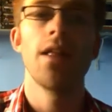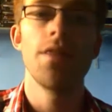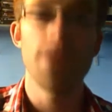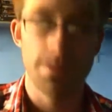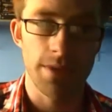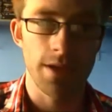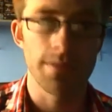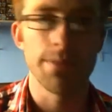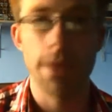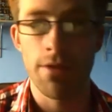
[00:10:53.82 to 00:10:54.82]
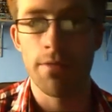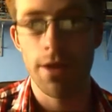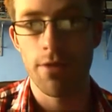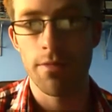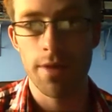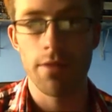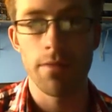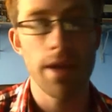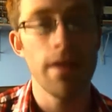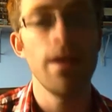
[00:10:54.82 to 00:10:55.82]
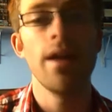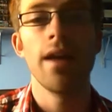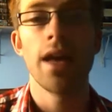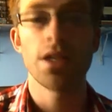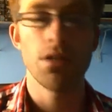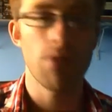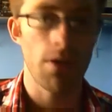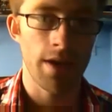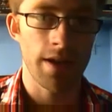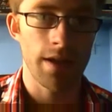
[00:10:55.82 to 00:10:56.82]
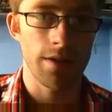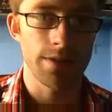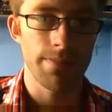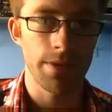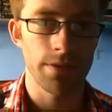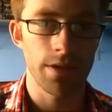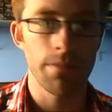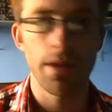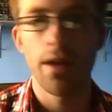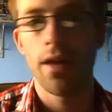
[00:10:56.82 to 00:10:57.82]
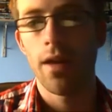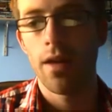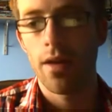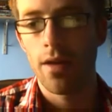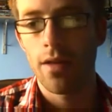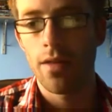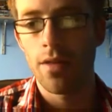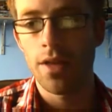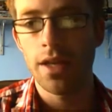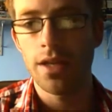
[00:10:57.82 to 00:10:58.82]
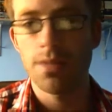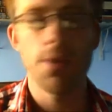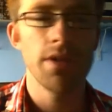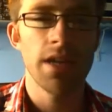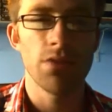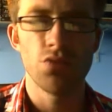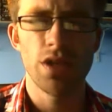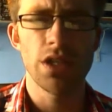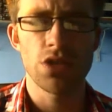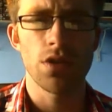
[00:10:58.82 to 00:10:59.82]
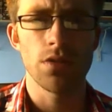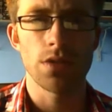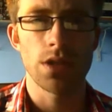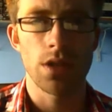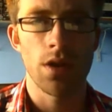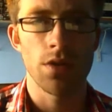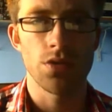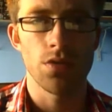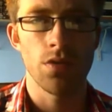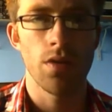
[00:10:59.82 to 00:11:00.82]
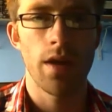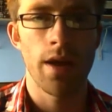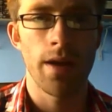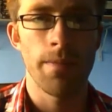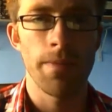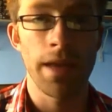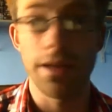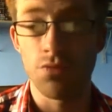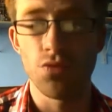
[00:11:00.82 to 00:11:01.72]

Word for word: this becomes better and better and better and better as the Rohan allies build up. The Spirit deck really struggles the card draw um, and